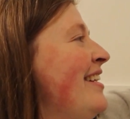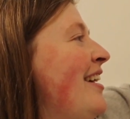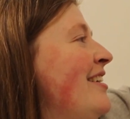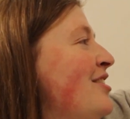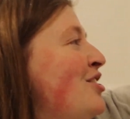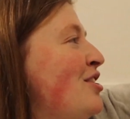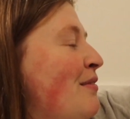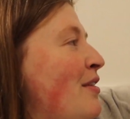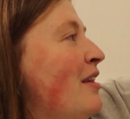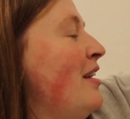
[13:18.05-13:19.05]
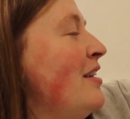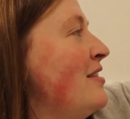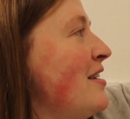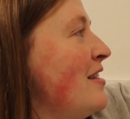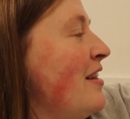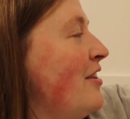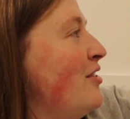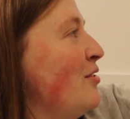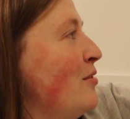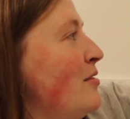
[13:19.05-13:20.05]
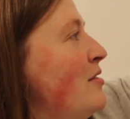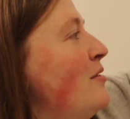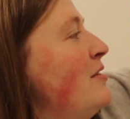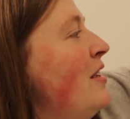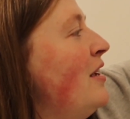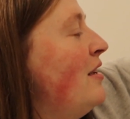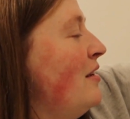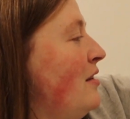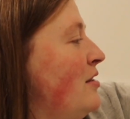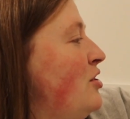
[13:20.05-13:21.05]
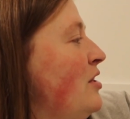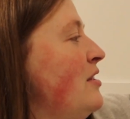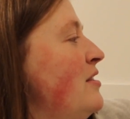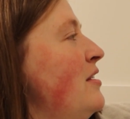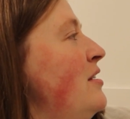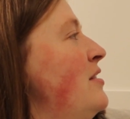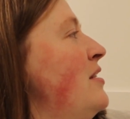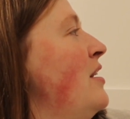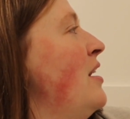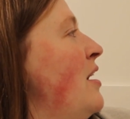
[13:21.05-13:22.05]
I just shoved the Kleenexes in there too, so it's like, Jesus.